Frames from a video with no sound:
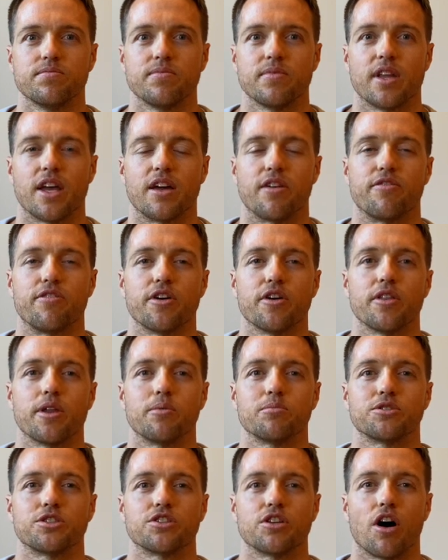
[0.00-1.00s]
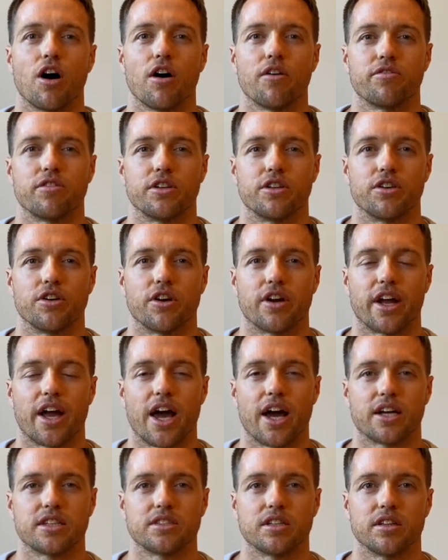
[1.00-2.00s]
and feel them soften during
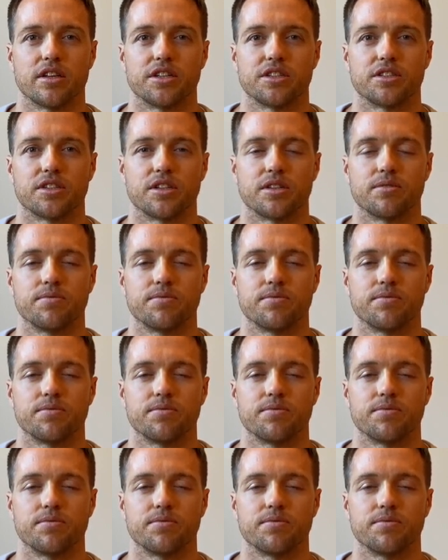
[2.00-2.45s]
exhalation.